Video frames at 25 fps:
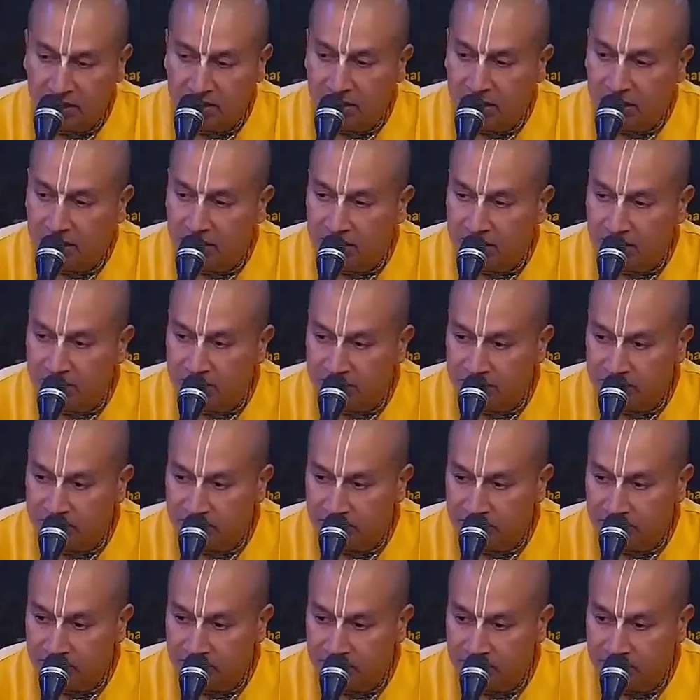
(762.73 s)
a result,
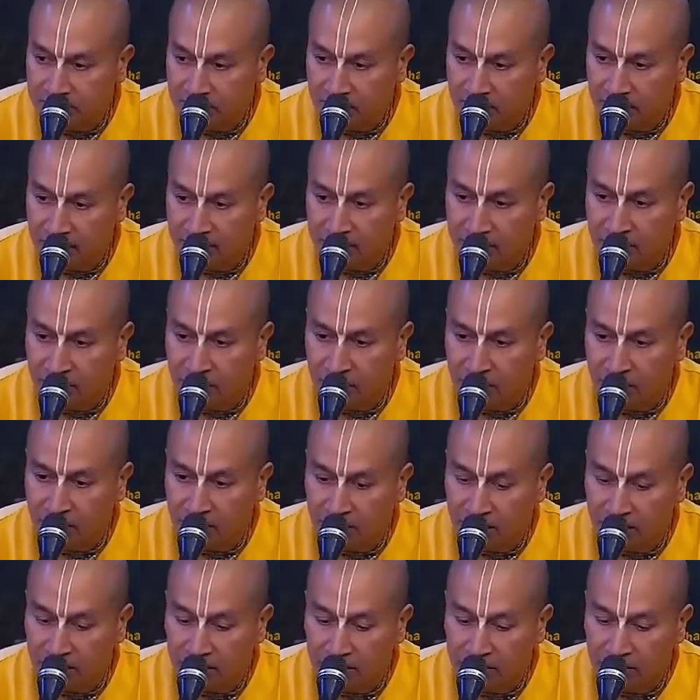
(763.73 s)

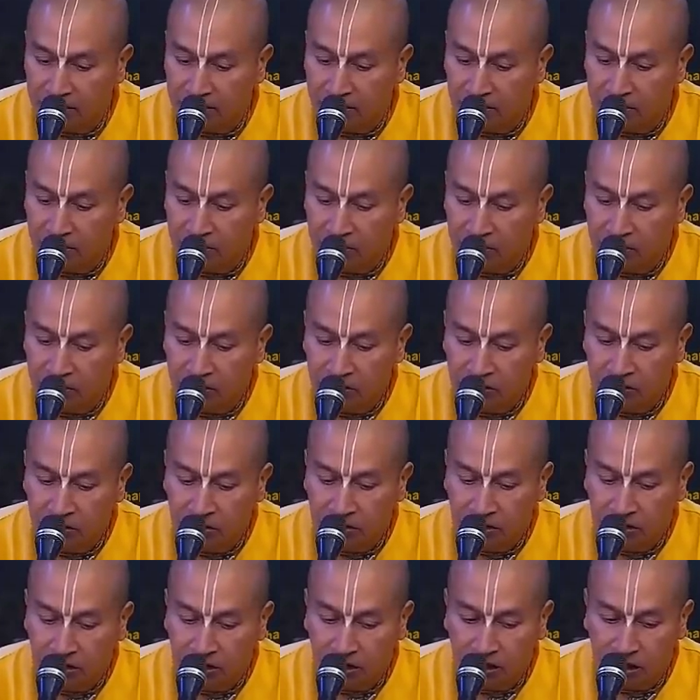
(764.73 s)
ultimately,
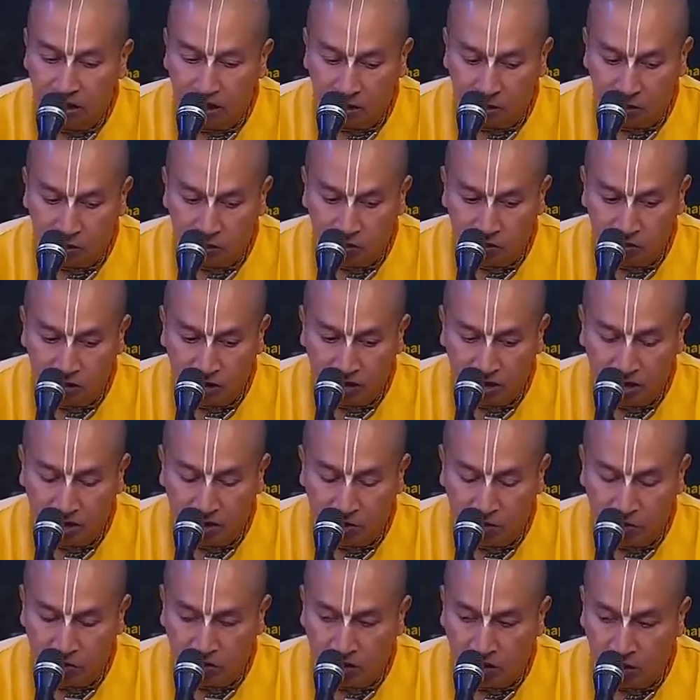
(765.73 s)

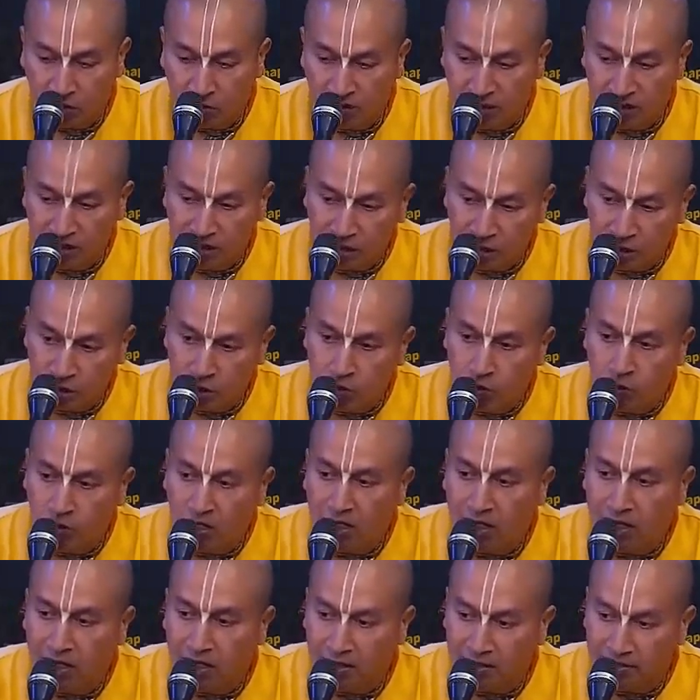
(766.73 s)
Arjuna took away the
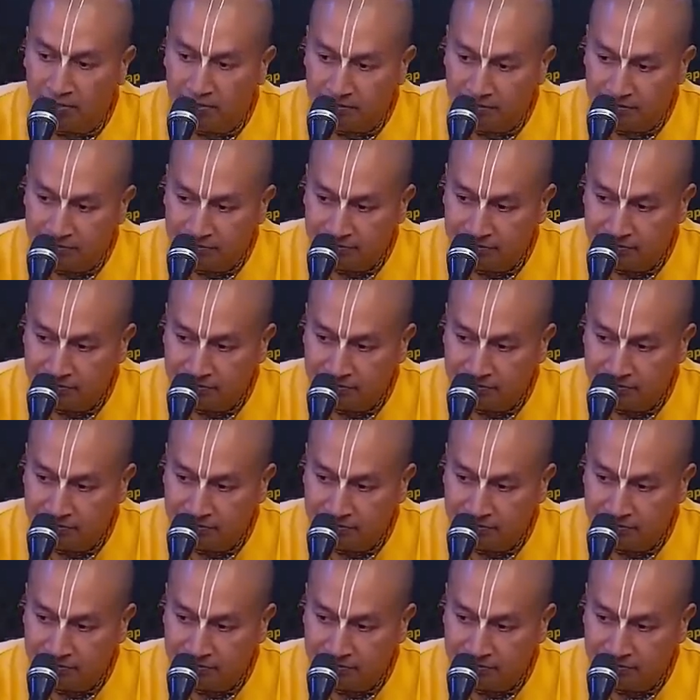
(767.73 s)
jewel,